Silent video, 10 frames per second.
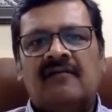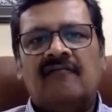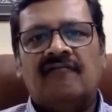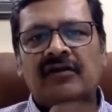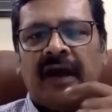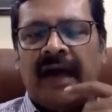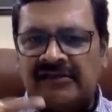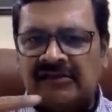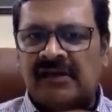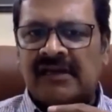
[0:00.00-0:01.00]
when you
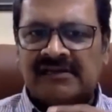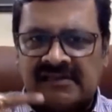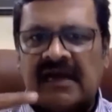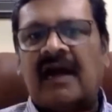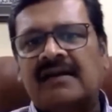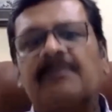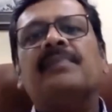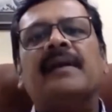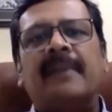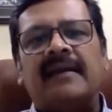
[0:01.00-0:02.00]
actually start
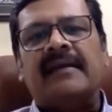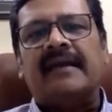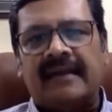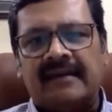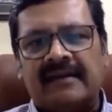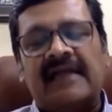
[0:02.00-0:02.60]
implementing it,